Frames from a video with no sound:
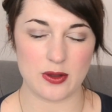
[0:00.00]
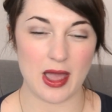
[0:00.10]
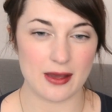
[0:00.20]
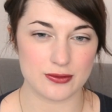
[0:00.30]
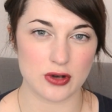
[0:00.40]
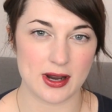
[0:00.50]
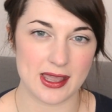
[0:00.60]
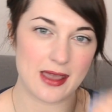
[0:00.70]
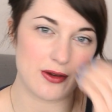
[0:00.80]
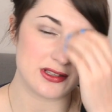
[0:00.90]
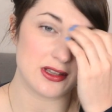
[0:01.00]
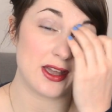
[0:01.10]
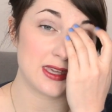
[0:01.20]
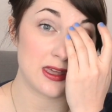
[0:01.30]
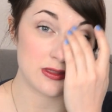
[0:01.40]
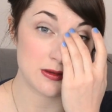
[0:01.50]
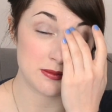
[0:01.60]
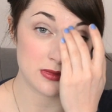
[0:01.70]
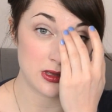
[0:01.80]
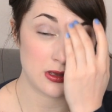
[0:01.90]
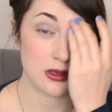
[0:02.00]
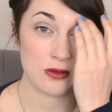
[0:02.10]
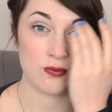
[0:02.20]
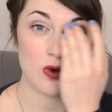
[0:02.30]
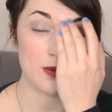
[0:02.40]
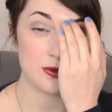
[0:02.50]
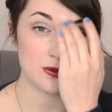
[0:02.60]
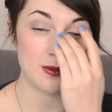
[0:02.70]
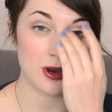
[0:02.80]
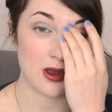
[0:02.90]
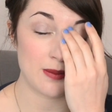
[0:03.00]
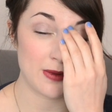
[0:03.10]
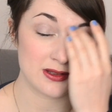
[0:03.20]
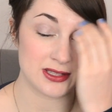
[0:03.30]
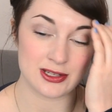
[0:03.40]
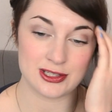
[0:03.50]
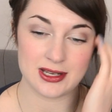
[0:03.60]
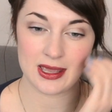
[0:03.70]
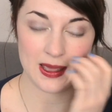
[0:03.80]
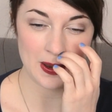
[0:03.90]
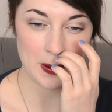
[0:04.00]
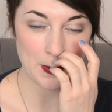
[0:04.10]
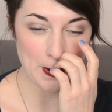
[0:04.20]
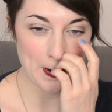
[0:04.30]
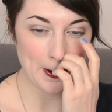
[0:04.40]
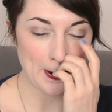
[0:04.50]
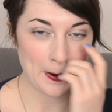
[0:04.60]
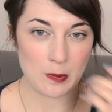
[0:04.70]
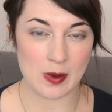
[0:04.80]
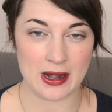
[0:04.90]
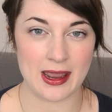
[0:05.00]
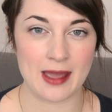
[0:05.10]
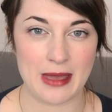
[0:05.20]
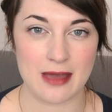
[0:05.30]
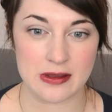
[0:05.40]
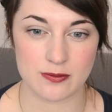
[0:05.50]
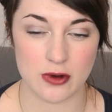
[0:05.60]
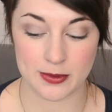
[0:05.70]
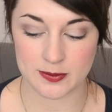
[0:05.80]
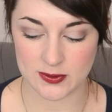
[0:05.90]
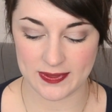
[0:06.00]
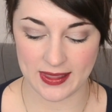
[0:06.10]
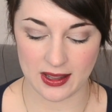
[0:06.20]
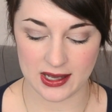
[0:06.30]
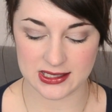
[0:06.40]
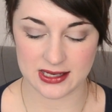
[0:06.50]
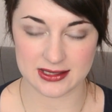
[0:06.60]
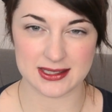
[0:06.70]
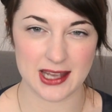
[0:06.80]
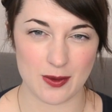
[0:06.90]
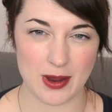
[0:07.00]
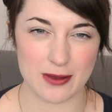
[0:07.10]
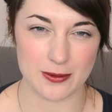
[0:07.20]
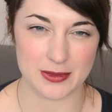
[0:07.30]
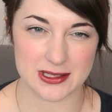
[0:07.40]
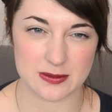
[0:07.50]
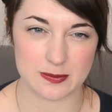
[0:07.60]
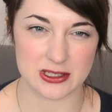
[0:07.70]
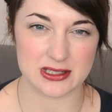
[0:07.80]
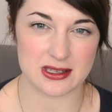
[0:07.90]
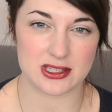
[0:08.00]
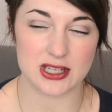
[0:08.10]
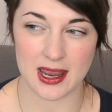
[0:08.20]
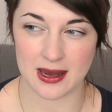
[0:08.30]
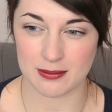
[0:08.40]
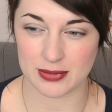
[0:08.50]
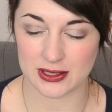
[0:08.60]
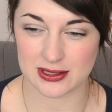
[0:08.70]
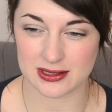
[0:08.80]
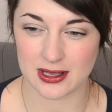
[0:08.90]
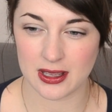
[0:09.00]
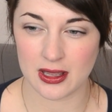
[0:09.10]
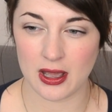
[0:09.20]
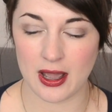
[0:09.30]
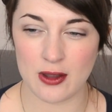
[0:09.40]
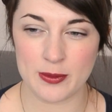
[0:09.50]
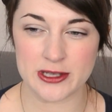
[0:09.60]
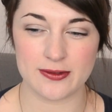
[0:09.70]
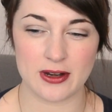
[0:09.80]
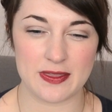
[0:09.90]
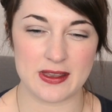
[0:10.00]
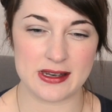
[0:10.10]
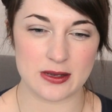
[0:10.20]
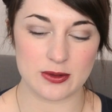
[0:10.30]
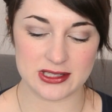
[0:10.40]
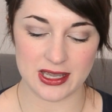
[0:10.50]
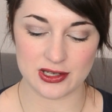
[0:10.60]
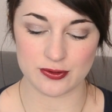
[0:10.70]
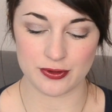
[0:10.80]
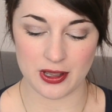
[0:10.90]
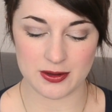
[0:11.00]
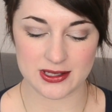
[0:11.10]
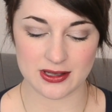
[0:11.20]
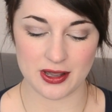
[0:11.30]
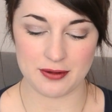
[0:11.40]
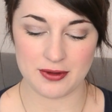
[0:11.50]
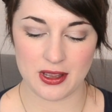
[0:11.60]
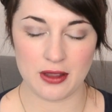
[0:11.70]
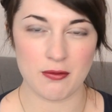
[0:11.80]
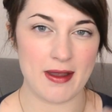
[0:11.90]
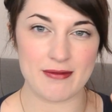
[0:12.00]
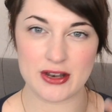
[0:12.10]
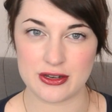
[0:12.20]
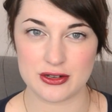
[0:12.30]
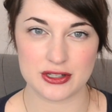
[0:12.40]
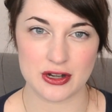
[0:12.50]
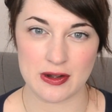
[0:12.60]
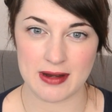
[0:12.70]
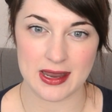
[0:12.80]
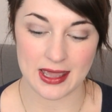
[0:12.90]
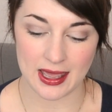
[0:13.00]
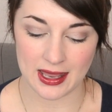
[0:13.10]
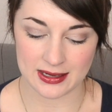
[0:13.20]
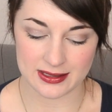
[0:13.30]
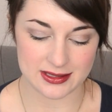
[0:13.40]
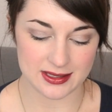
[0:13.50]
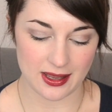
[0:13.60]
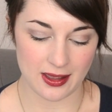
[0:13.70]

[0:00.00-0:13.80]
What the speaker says: you have dry areas, I get them right between my eyebrows actually, and when I am having problems with that, I tend to stay away from this, which is a shame because I almost feel like the liquid texture, although it's kind of revolutionary and